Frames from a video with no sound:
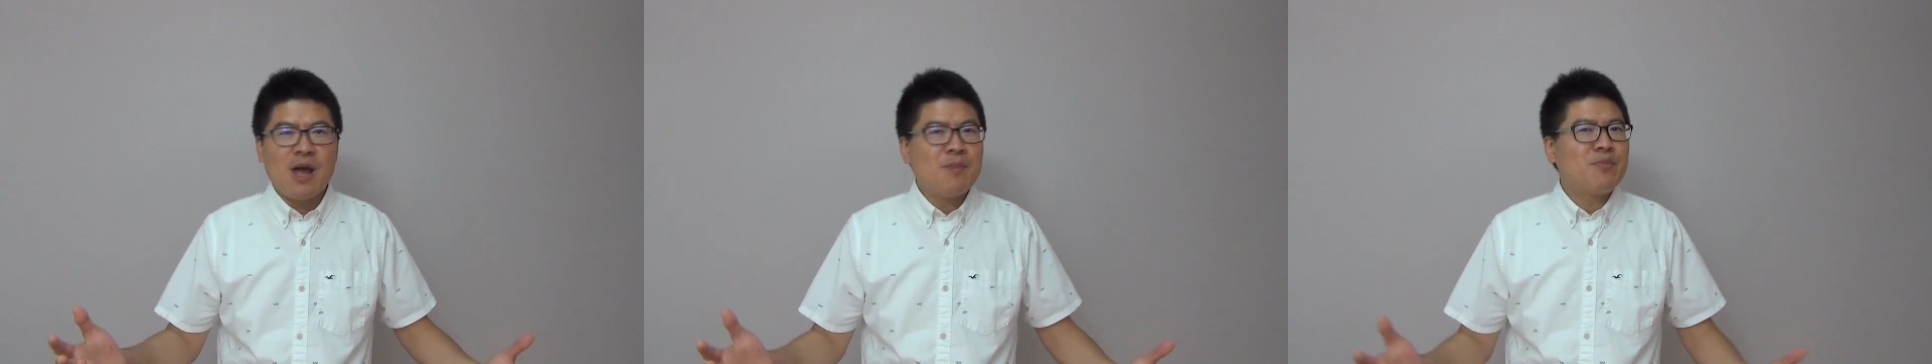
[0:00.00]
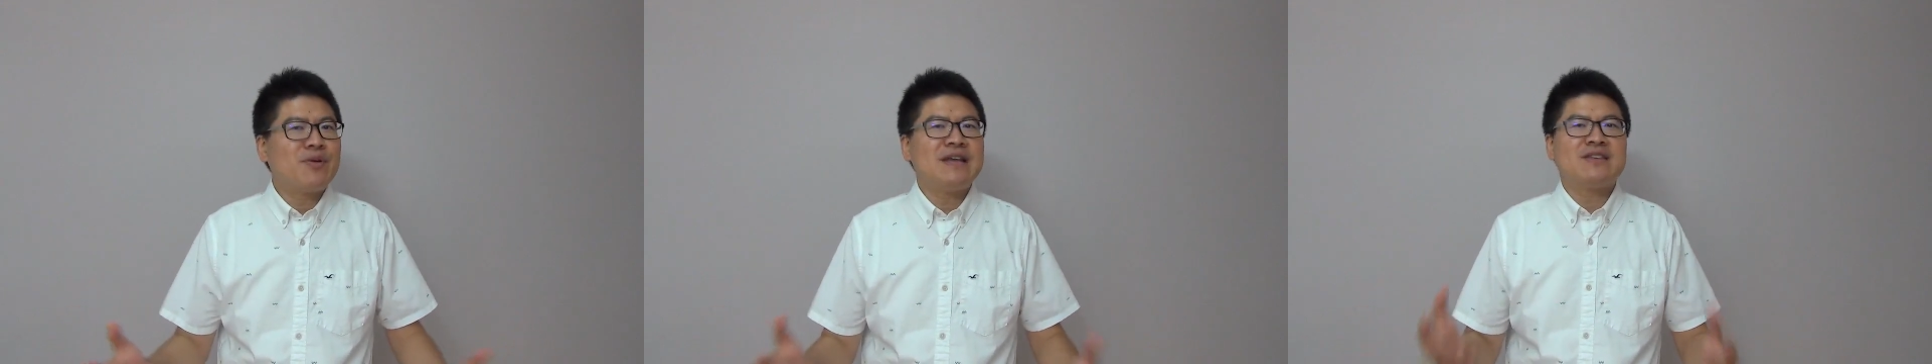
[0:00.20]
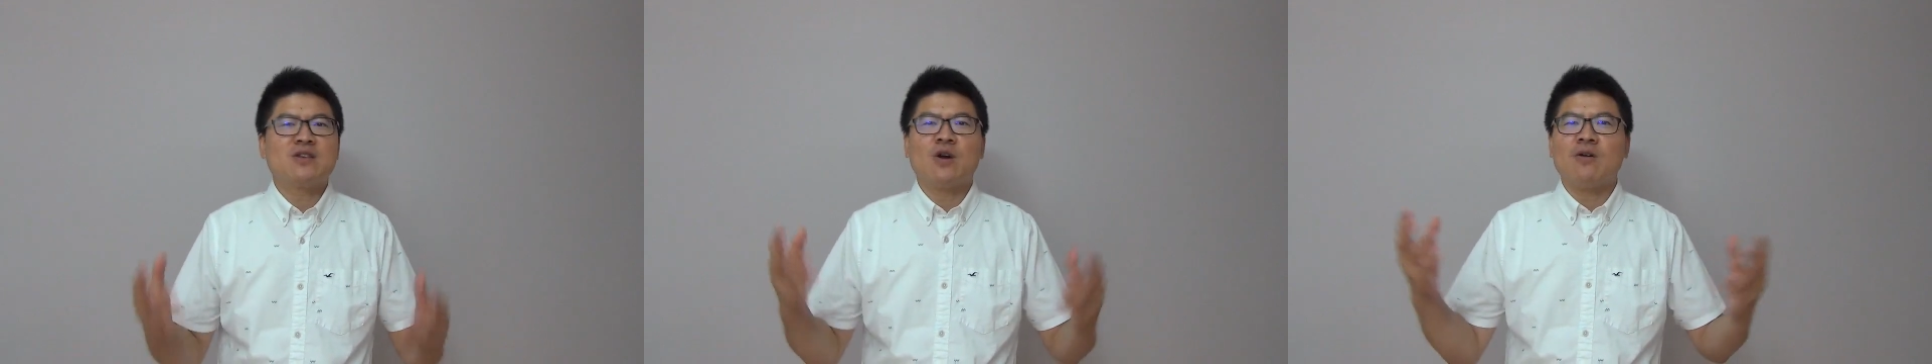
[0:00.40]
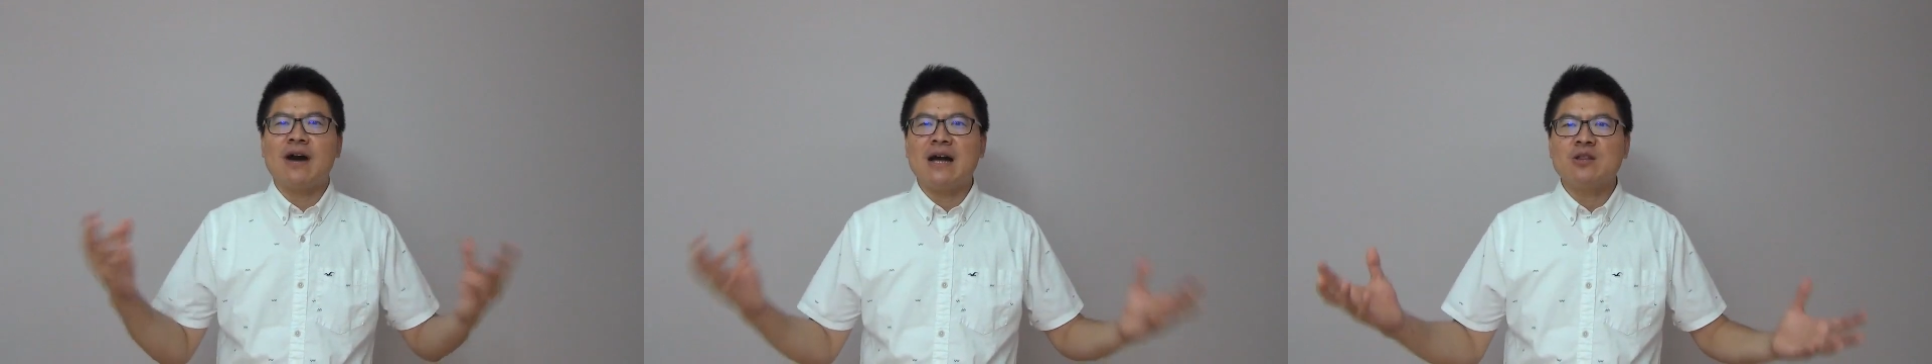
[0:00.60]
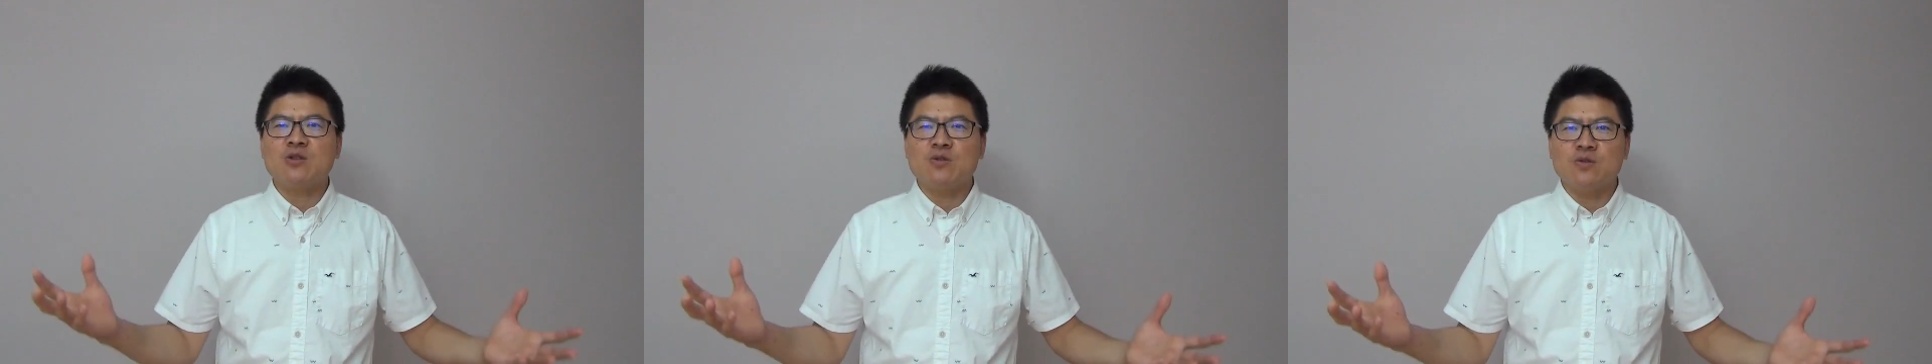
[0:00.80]
please go
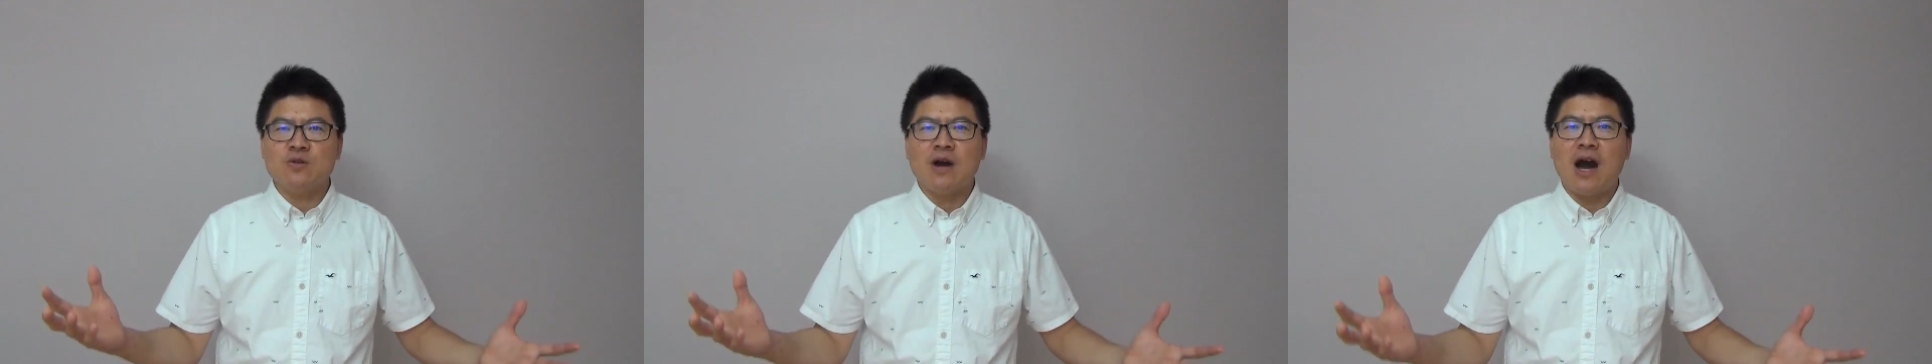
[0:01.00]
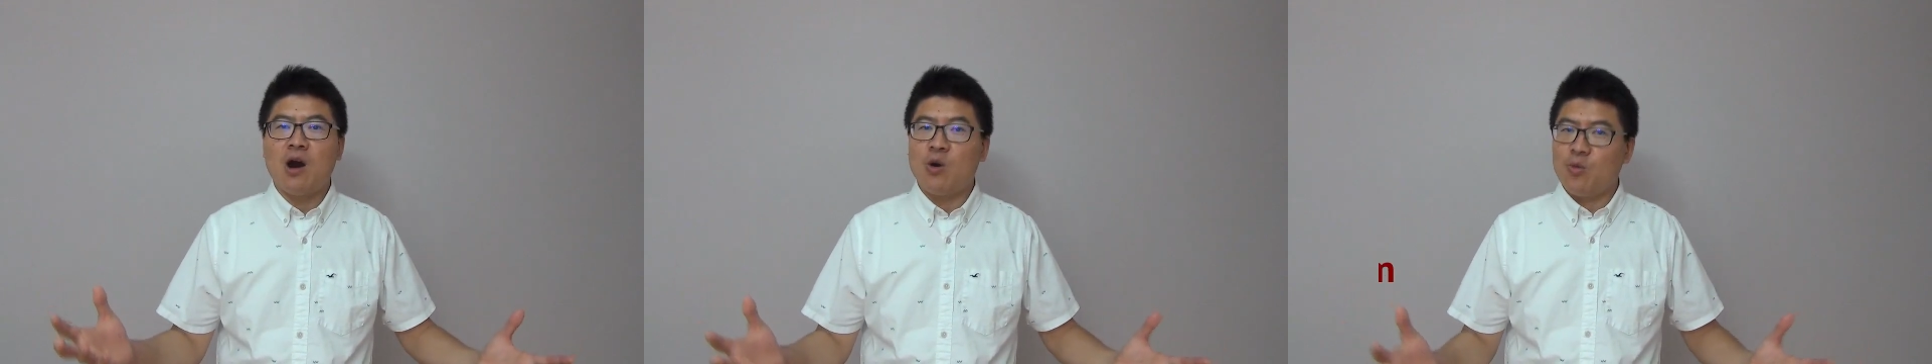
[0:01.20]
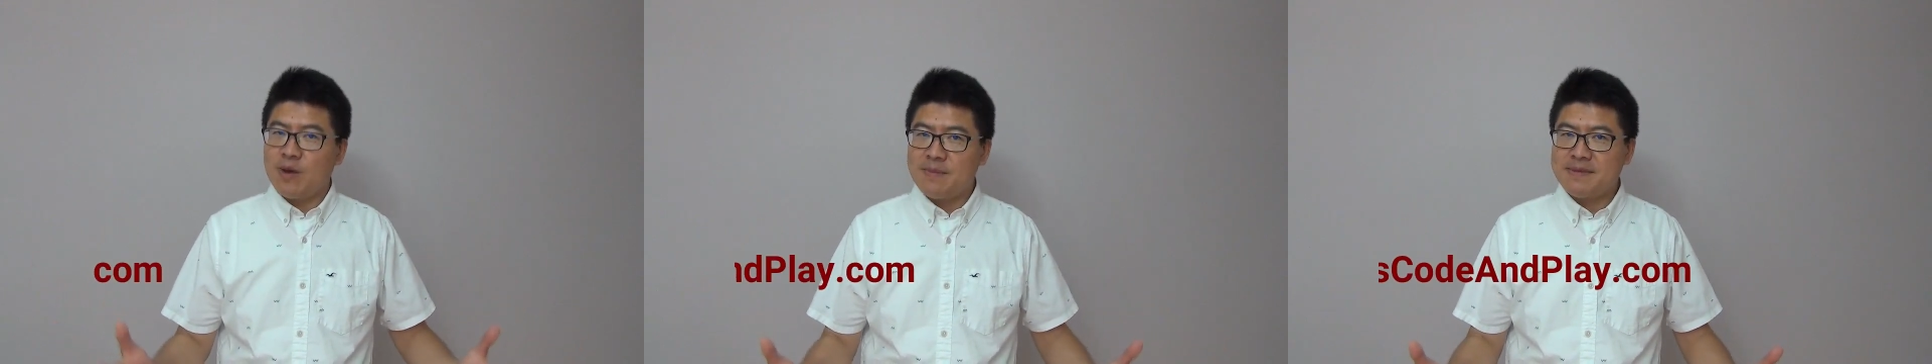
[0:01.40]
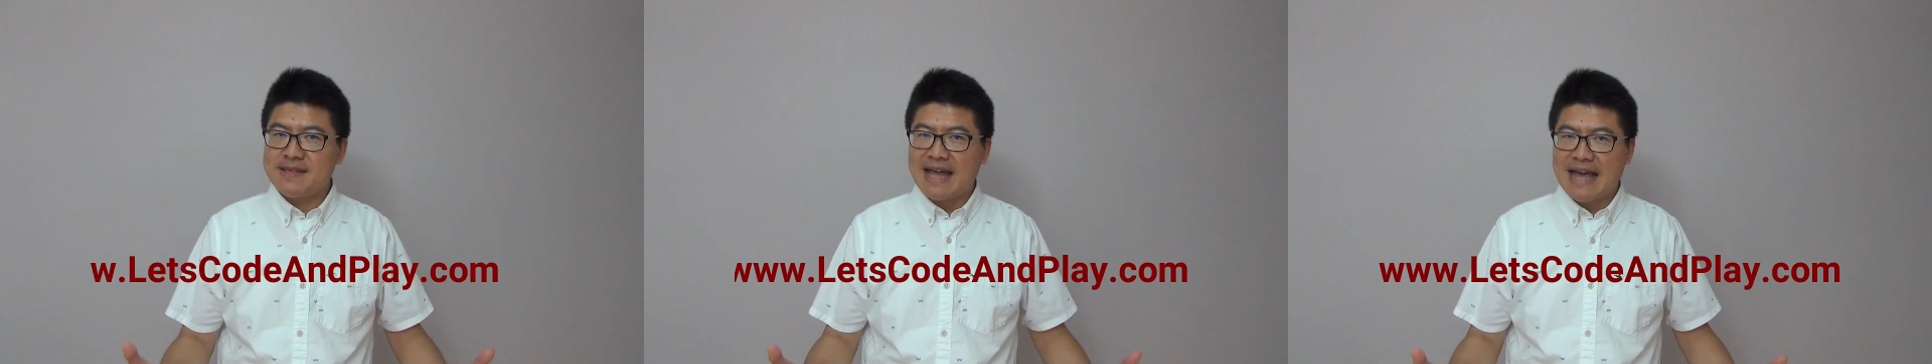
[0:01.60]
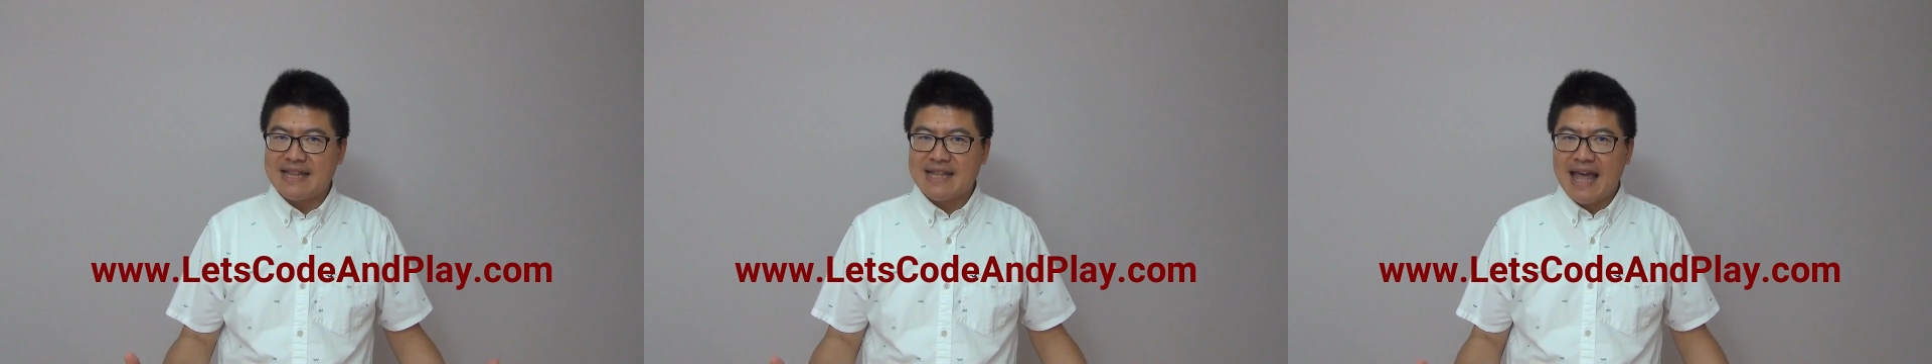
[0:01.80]
on to our
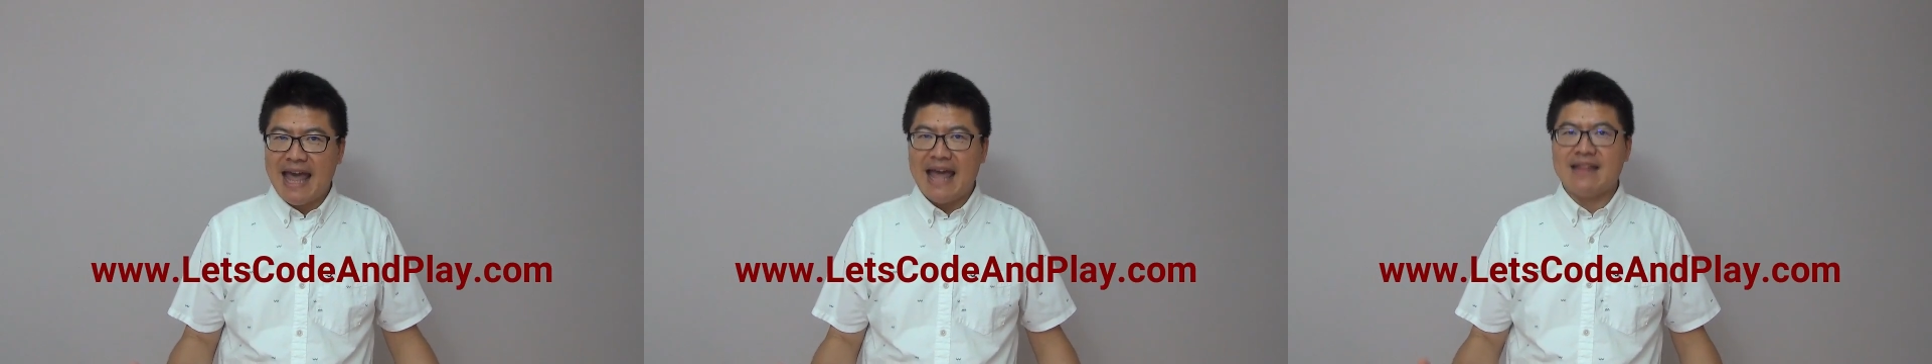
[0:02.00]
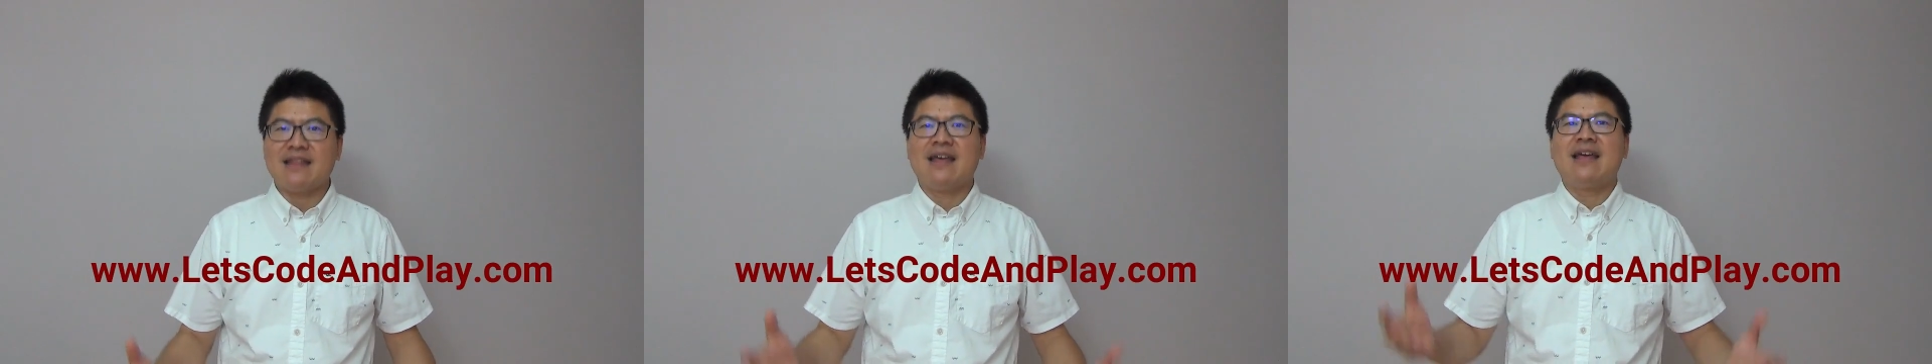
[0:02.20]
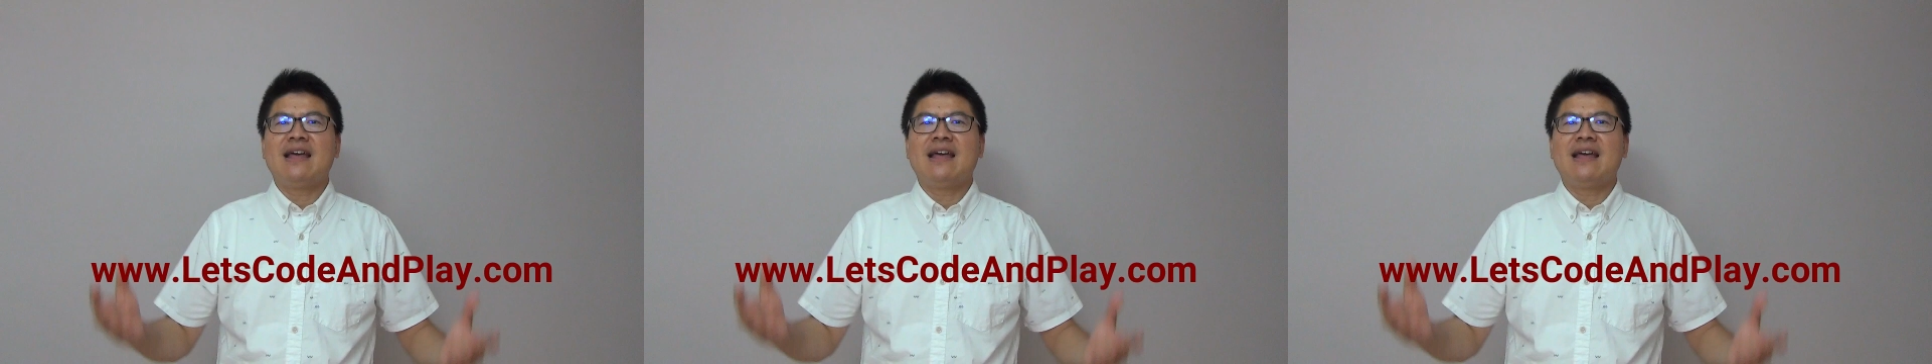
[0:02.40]
website at